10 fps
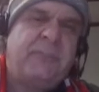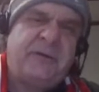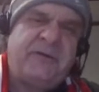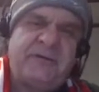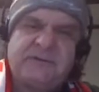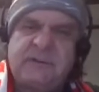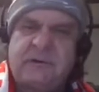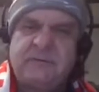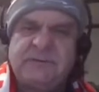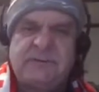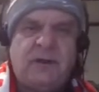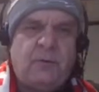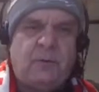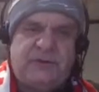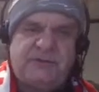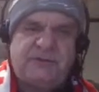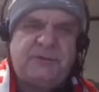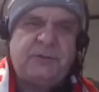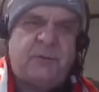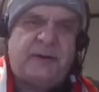Previous close was
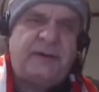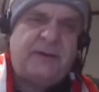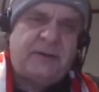208.